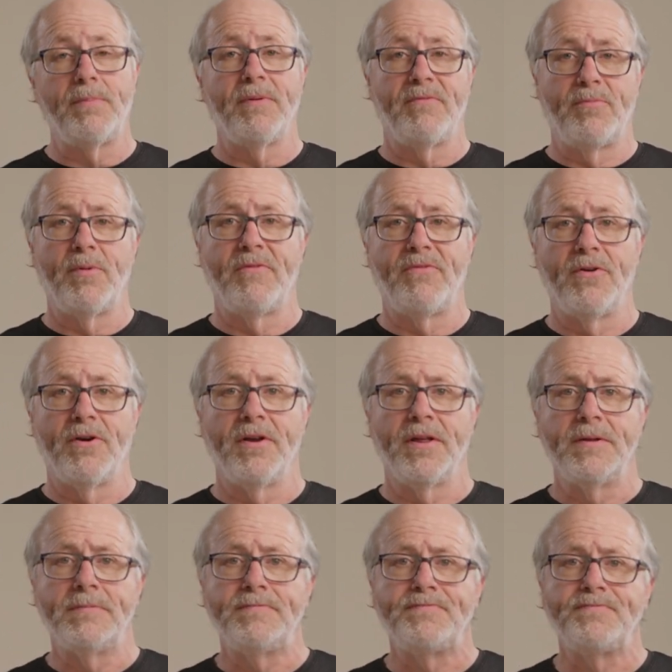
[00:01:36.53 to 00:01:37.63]
if preferred.
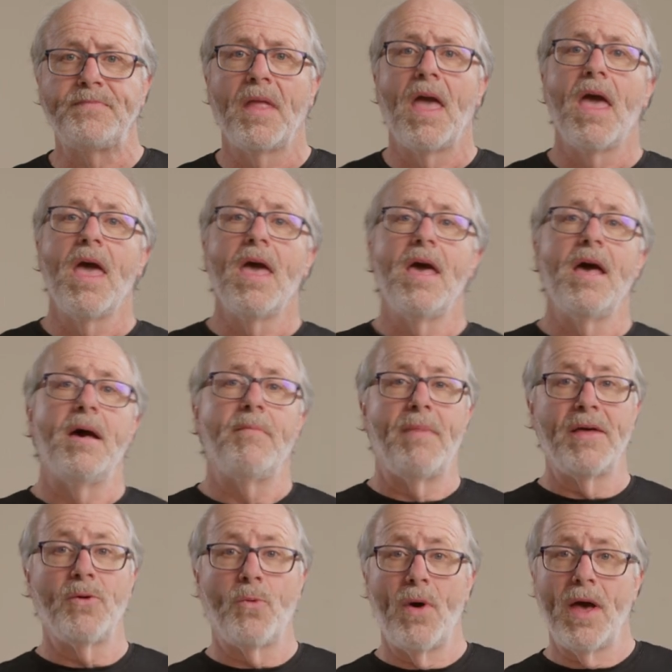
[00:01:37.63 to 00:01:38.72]
By
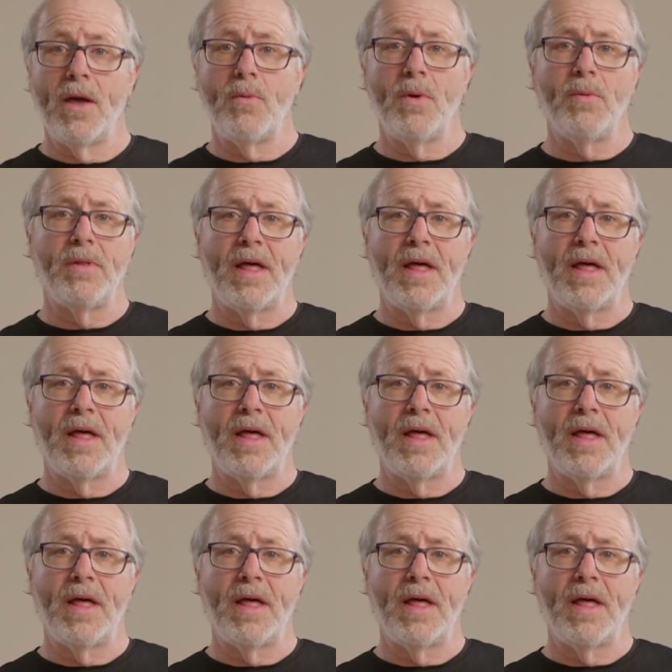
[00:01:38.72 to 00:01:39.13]
the way, we will